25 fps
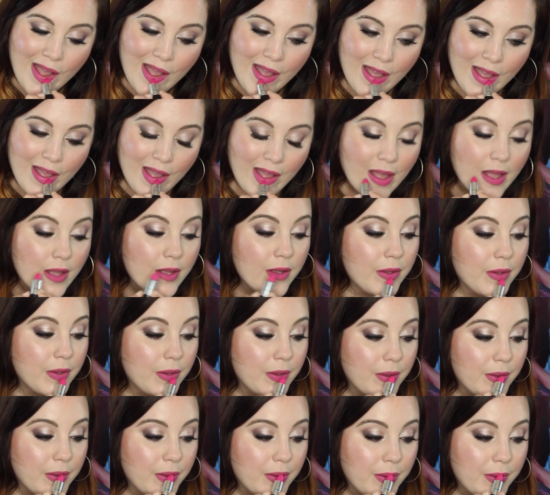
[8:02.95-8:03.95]
You can wear it by
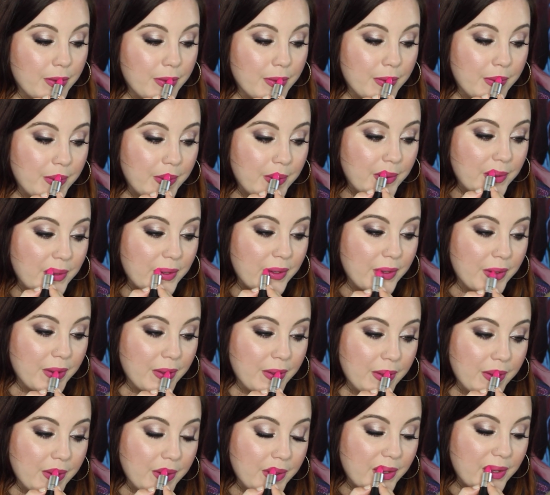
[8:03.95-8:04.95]
itself, doesn't need
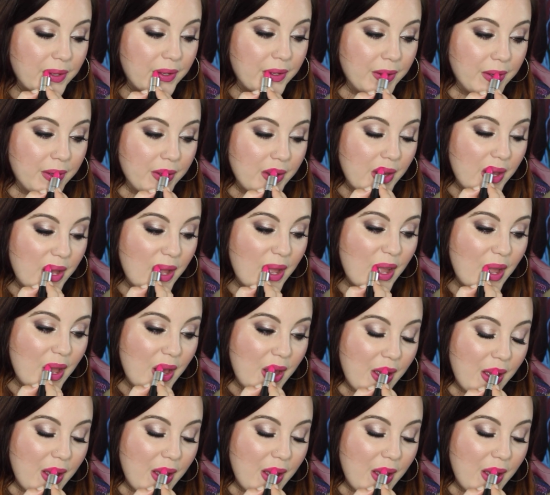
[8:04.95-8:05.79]
anything additional.